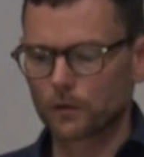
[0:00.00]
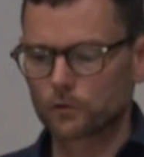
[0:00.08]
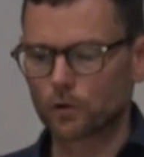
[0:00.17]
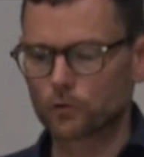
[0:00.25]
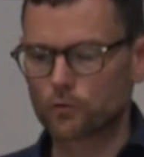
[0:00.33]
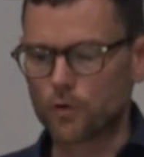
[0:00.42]

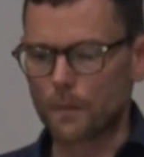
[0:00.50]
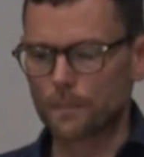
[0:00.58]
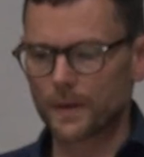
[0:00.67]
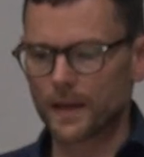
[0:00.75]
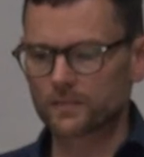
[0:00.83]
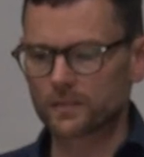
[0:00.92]
So
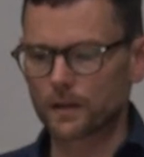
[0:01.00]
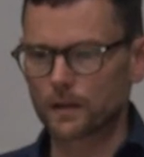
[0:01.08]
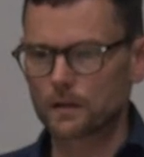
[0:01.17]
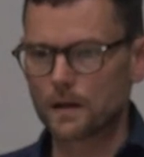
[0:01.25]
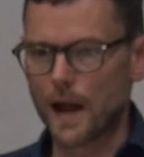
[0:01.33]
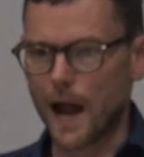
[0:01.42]
Trump as a
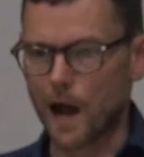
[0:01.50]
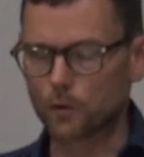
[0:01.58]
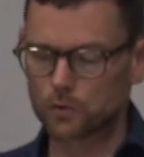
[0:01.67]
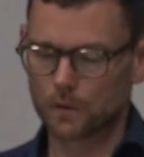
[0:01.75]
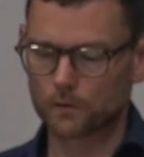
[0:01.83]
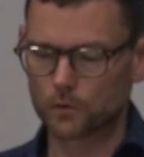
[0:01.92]

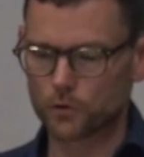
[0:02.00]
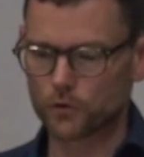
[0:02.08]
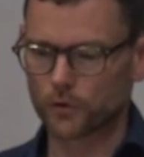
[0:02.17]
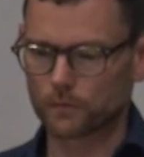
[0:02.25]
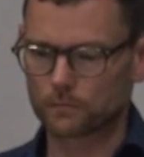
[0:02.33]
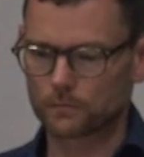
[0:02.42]

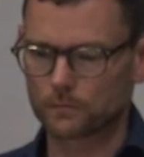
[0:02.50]
counter-revolution.